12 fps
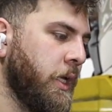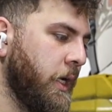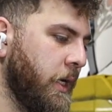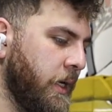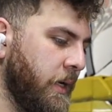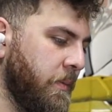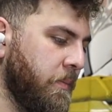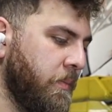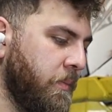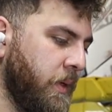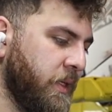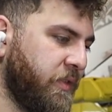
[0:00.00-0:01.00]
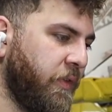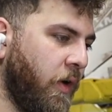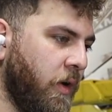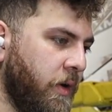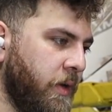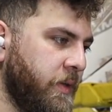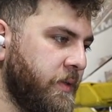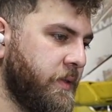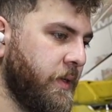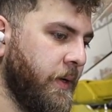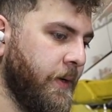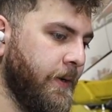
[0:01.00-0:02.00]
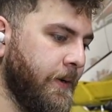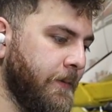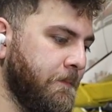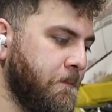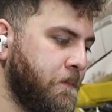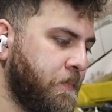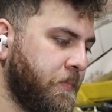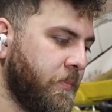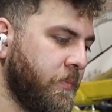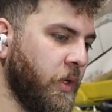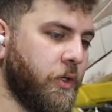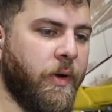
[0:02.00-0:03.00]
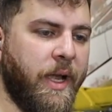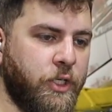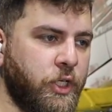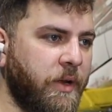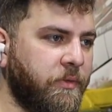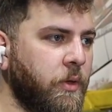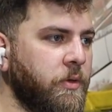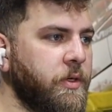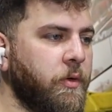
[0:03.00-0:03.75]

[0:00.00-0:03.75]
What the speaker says: As far as the crankshaft goes,